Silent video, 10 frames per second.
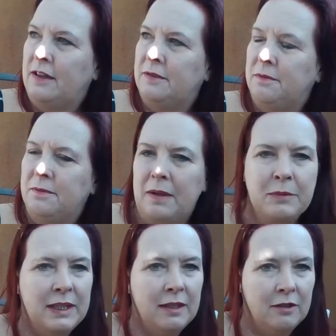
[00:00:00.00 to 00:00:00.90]
I'm,
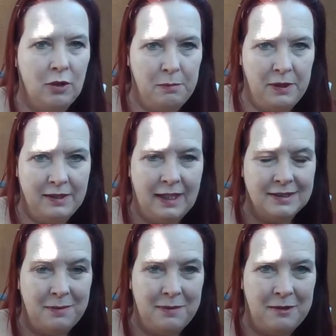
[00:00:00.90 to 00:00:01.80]
I'm going to incorporate
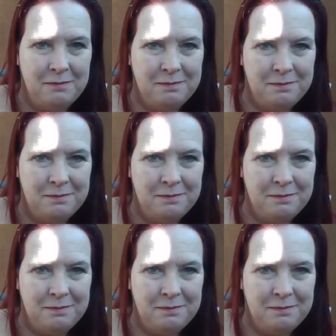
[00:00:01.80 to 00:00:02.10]
that somehow.